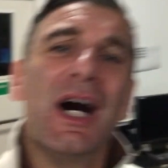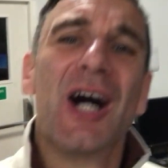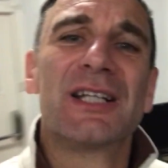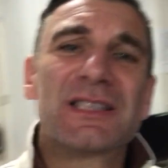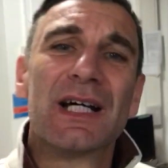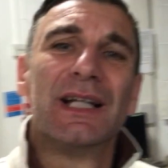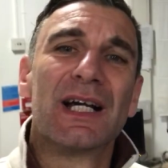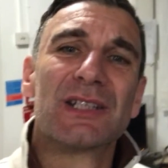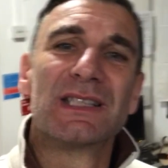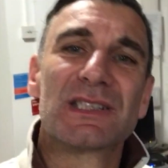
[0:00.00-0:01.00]
I can say
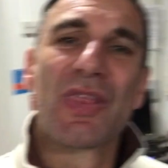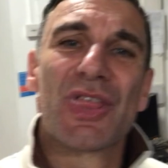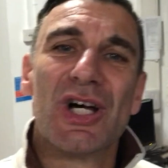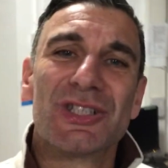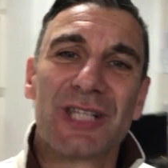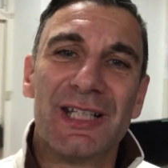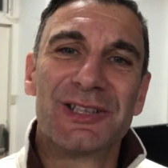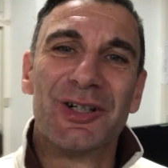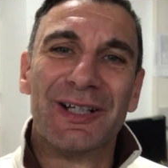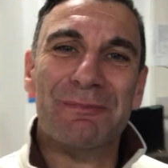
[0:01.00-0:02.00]
that because it's a Thursday,
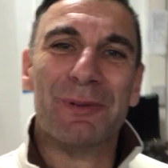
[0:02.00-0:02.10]
he's not in,